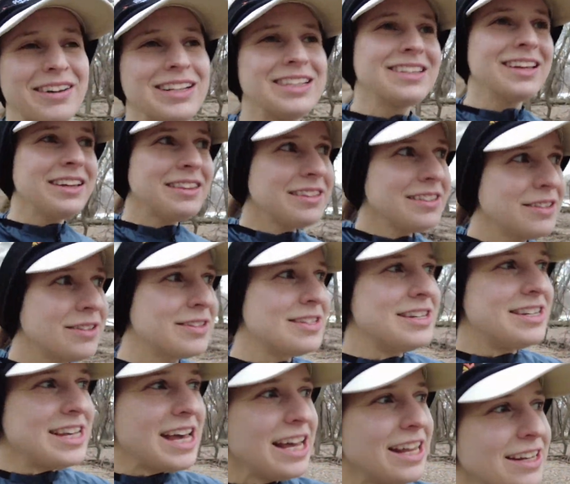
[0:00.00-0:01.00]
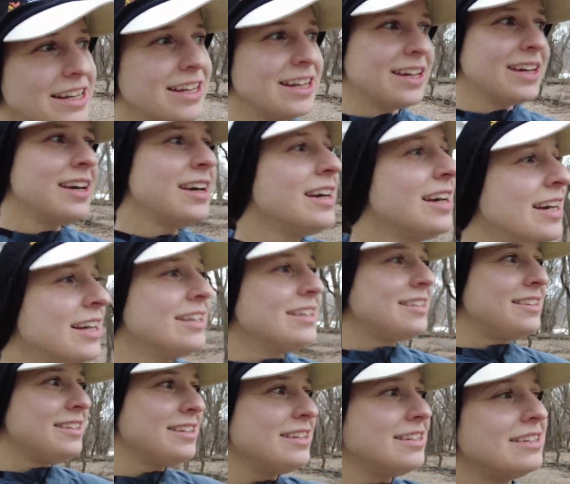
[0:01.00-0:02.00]
It's like this dead
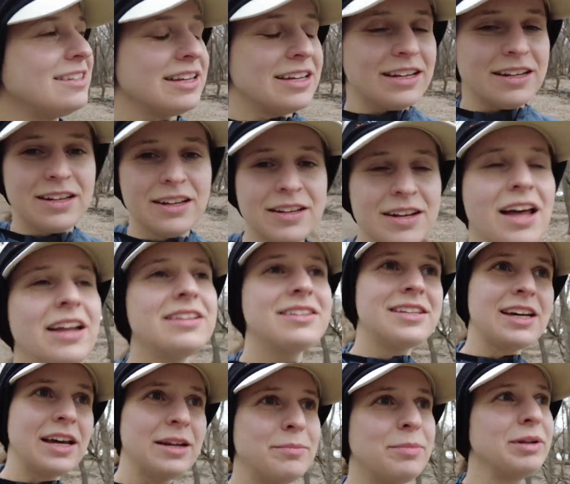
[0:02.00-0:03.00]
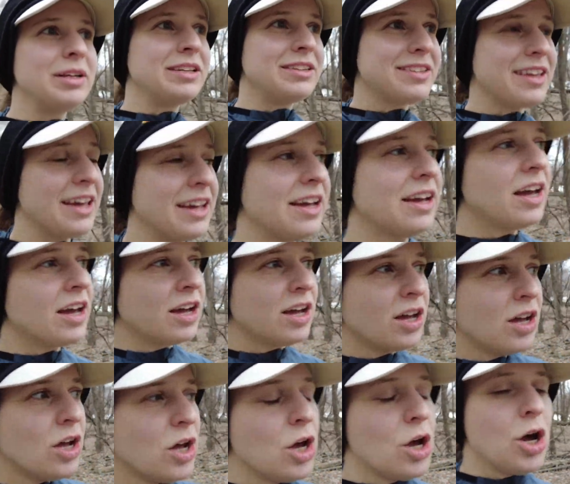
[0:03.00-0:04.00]
season, not dead, but it's like
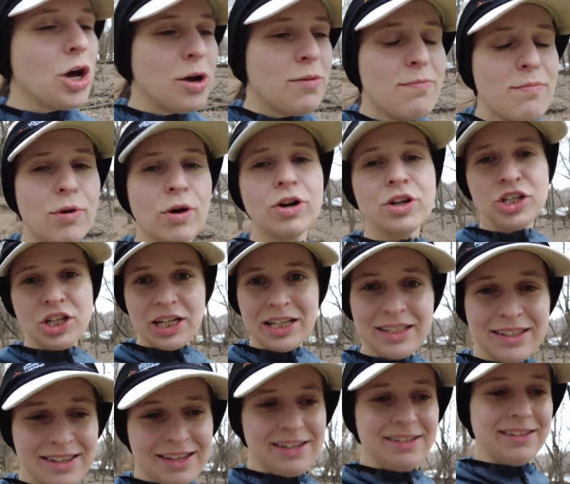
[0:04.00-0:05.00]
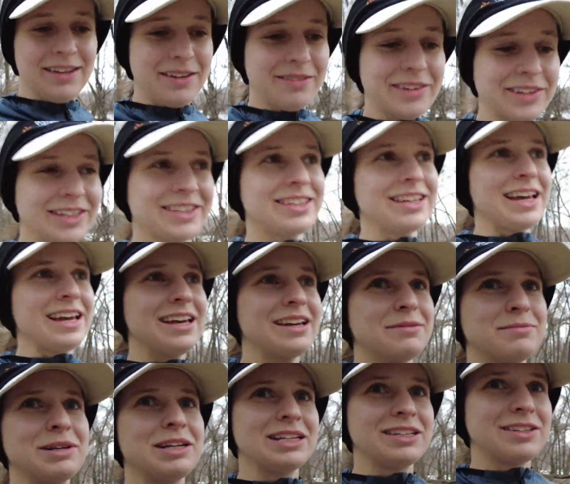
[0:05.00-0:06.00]
emerging season, we'll say,
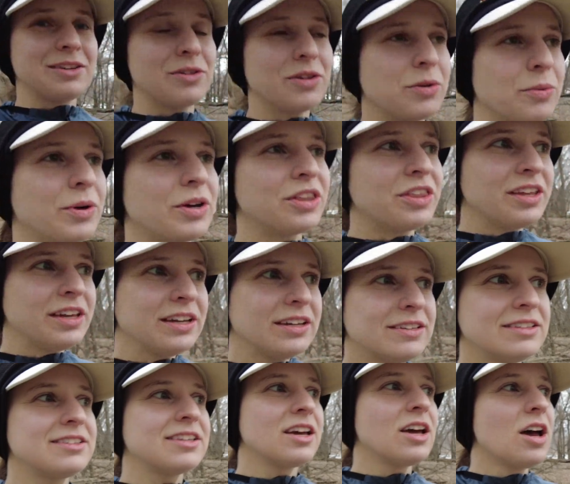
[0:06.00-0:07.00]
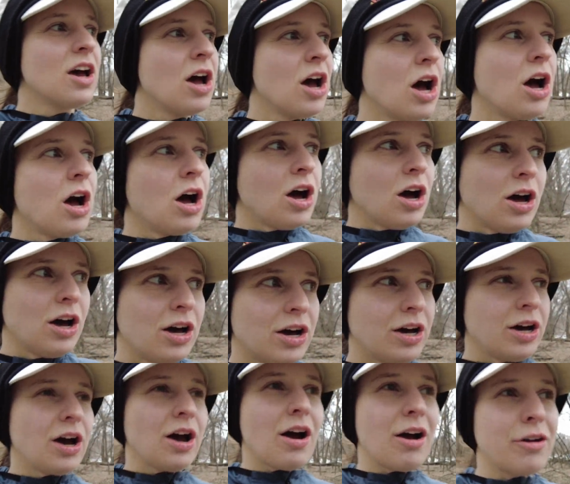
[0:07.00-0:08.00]
in Minnesota, where things
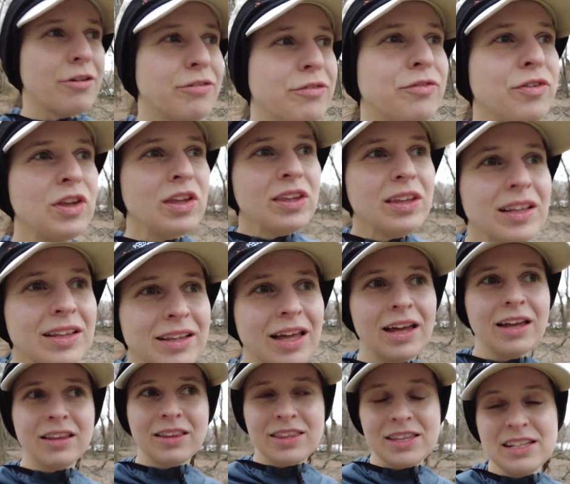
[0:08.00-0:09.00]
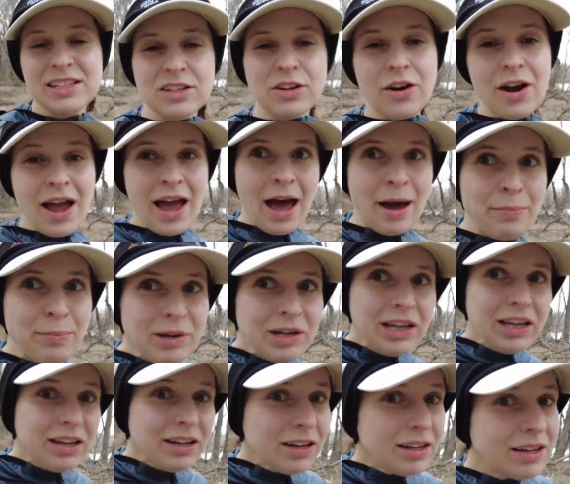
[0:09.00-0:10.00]
are feeling like things are
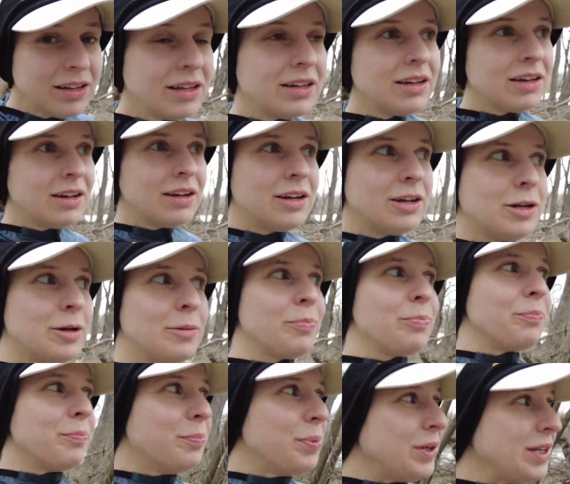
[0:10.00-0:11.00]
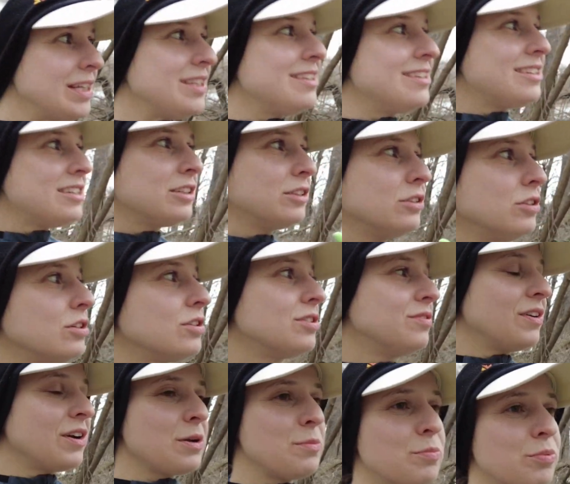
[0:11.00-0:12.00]
happening, but it still looks
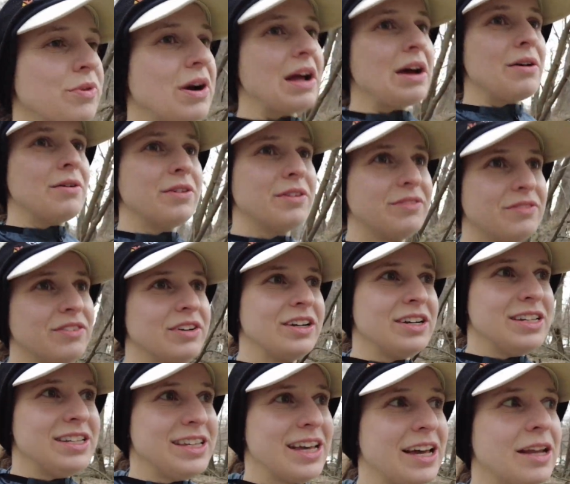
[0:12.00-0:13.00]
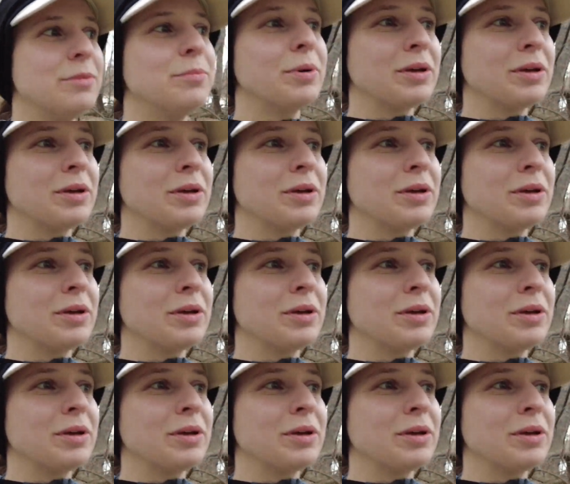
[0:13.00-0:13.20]
very brown and very dead.